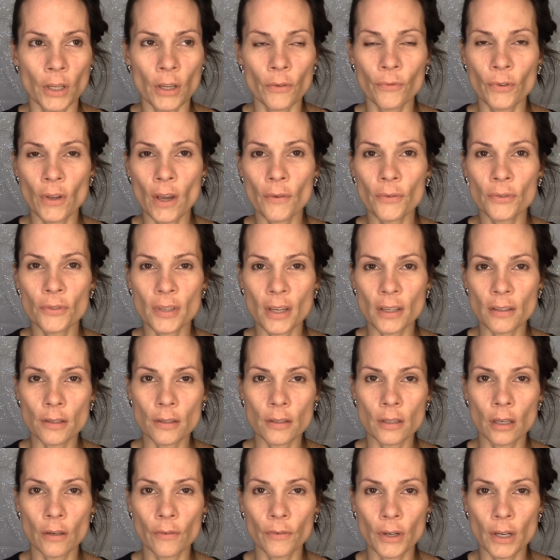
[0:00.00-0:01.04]
If you have
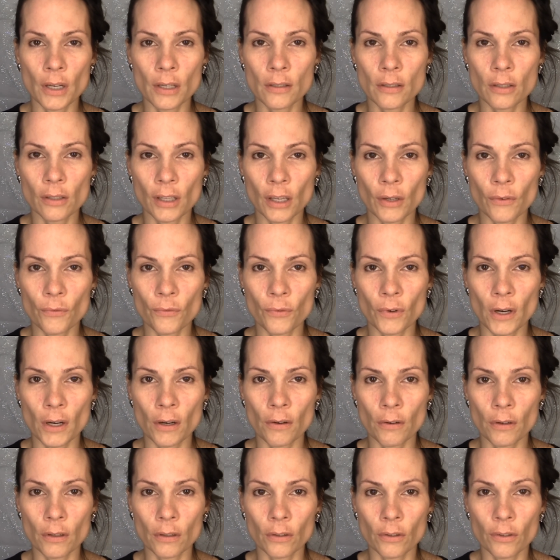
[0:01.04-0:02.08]
sensitivities to like
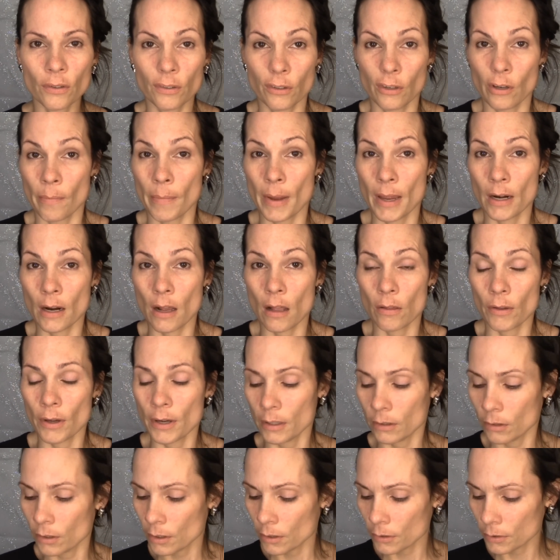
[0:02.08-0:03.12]
fragrance, you may not
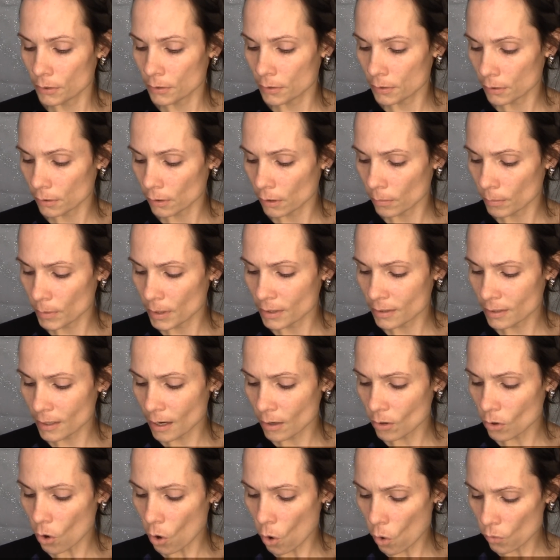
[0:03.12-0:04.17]
like this. Um, it's
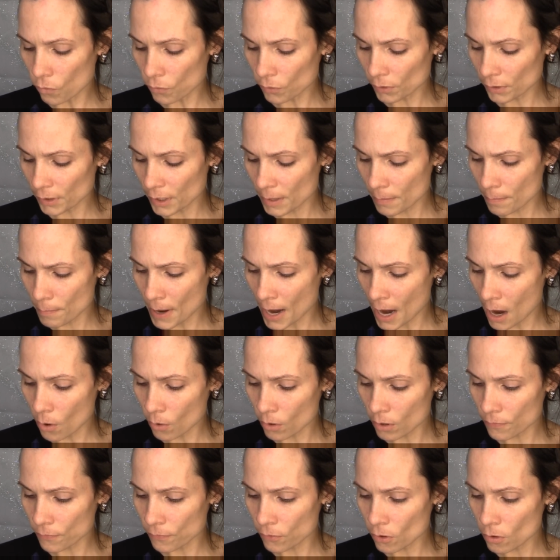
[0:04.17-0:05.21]
not overly
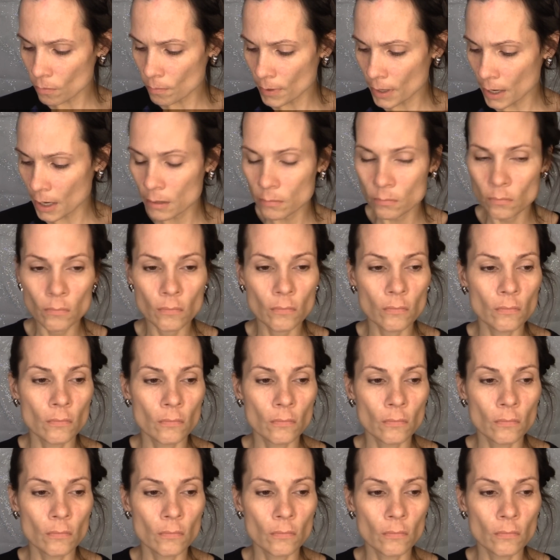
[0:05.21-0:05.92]
powerful, but